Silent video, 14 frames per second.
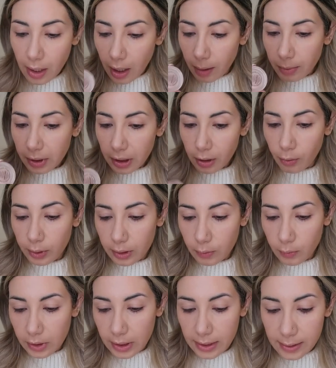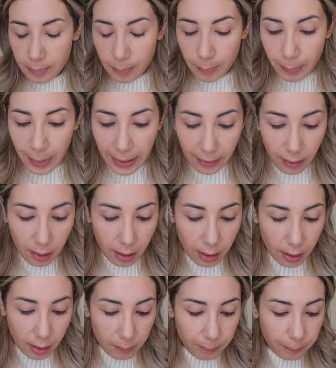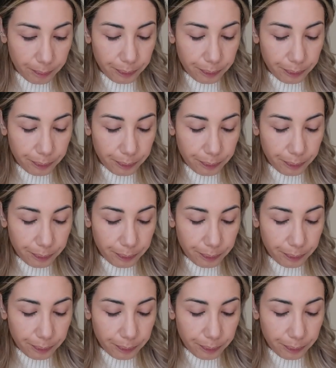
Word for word: i'm gonna go in with this becca